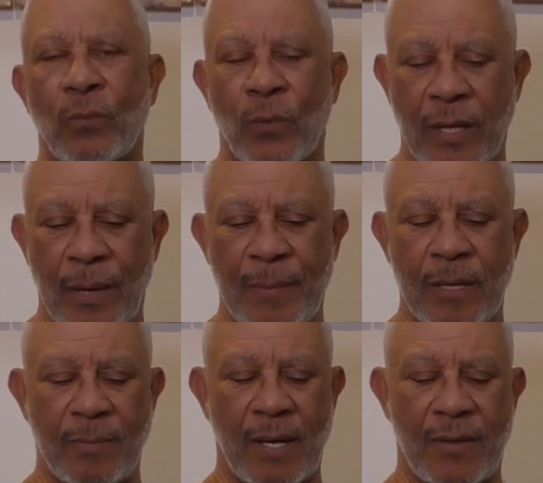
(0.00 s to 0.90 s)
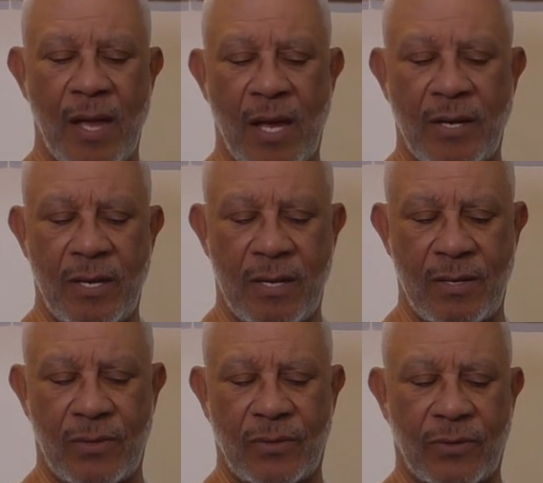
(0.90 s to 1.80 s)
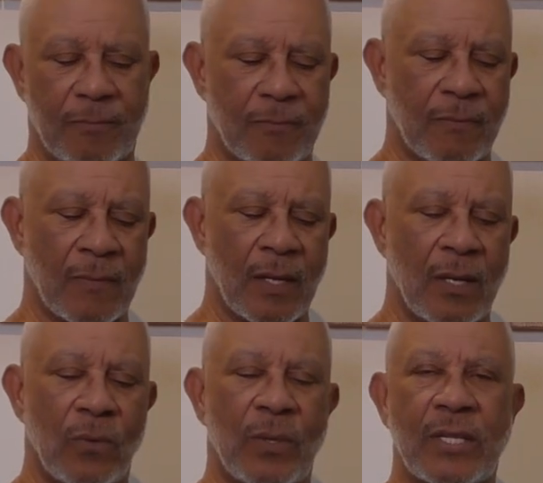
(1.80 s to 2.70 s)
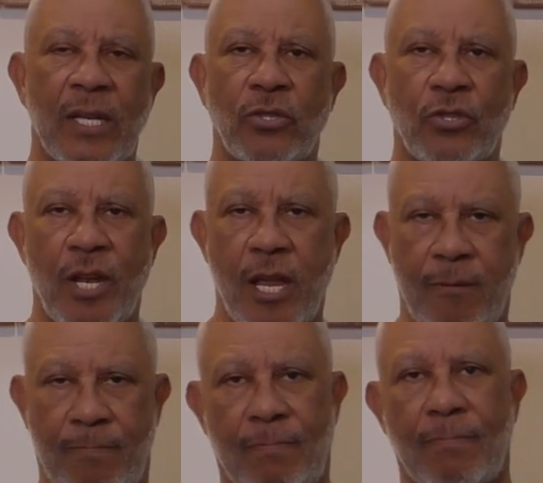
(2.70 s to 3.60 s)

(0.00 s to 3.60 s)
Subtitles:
What I mean by that is, we take your name.